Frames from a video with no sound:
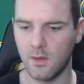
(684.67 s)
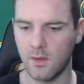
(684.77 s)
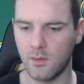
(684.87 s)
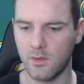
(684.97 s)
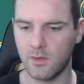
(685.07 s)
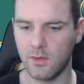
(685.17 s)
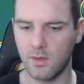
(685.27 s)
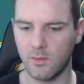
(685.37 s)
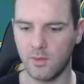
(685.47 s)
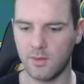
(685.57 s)
I wish there
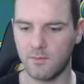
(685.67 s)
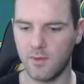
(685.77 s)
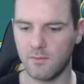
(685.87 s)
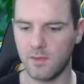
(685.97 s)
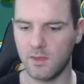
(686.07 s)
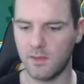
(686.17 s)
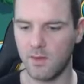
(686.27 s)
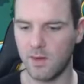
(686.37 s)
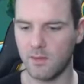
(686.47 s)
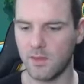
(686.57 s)
was 50s
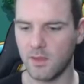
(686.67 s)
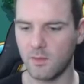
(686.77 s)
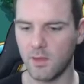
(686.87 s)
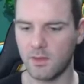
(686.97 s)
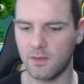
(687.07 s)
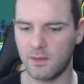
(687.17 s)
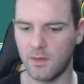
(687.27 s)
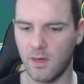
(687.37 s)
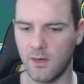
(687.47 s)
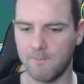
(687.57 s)
around here, but there's
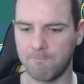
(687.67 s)
not.